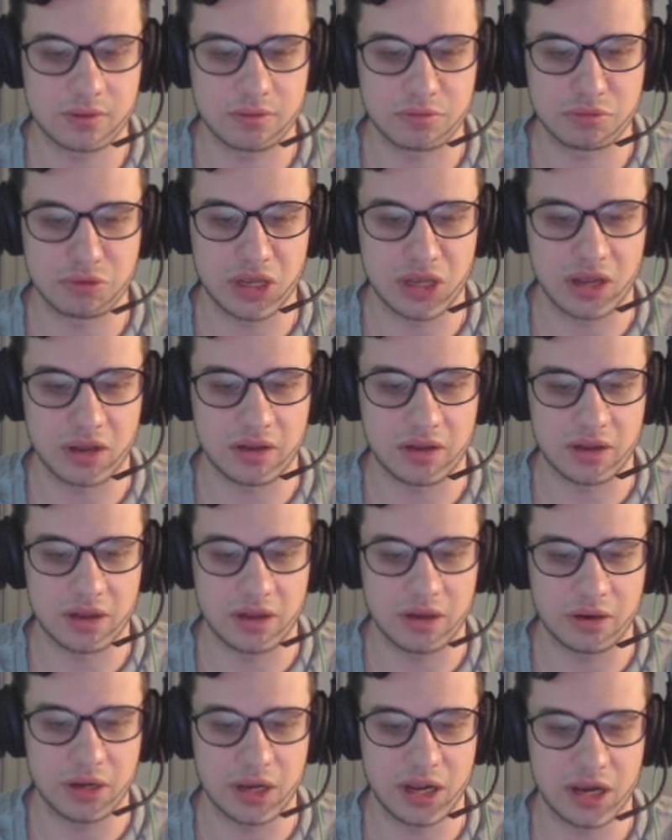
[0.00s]
yeah,
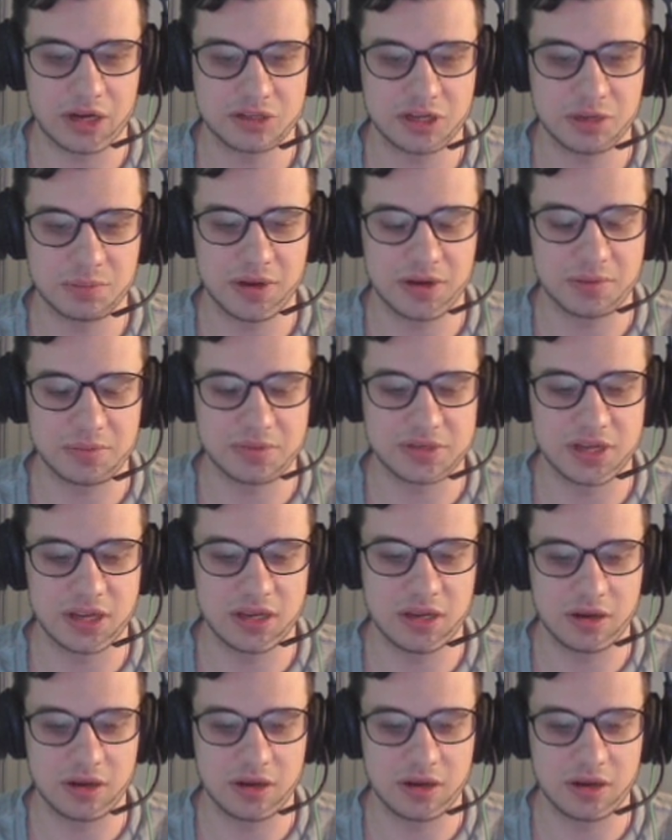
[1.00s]
okay, actually I made a mistake